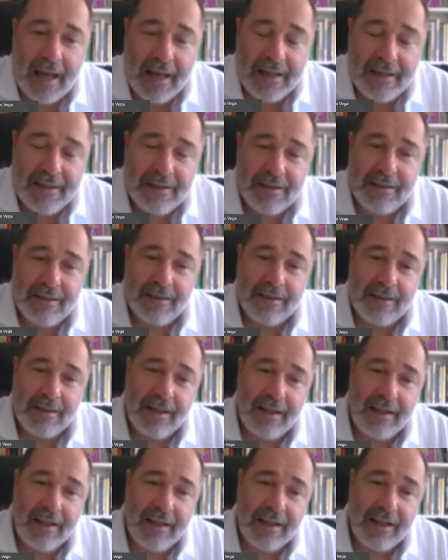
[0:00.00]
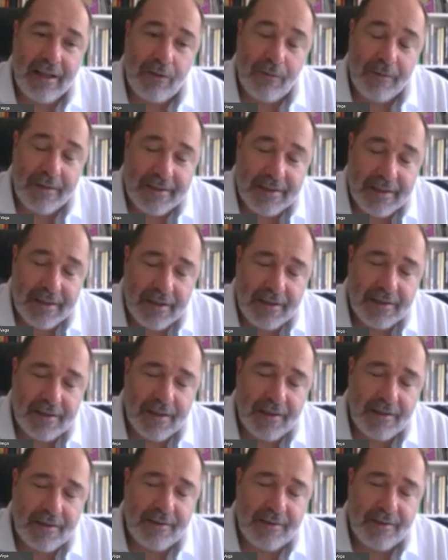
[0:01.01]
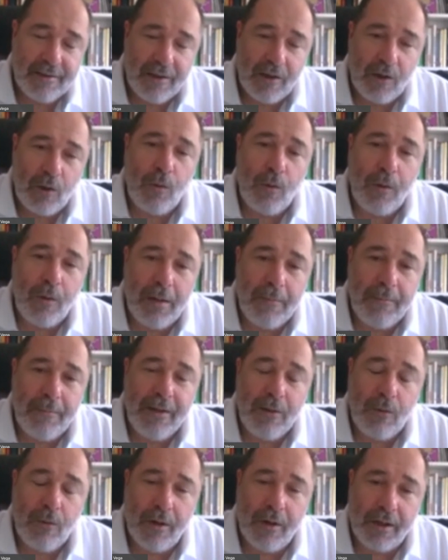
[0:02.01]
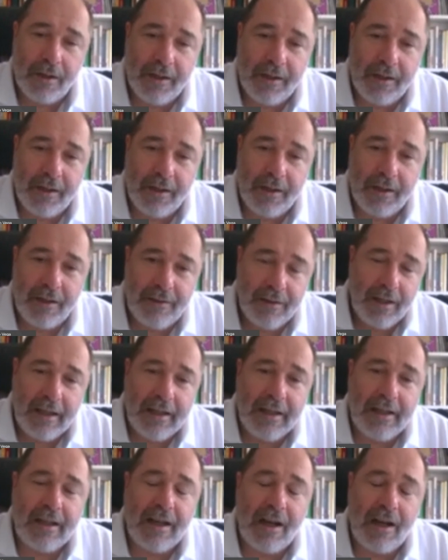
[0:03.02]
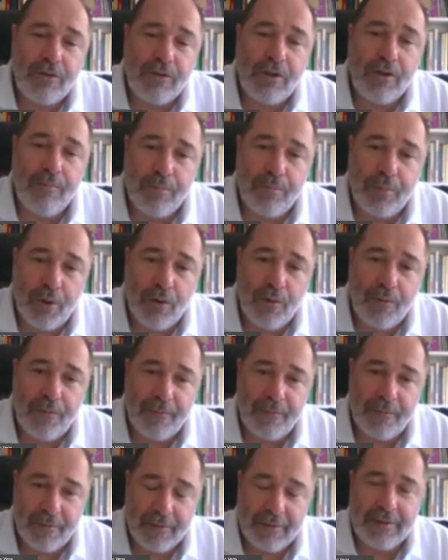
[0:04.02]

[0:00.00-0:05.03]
And researchers will be working in how to improve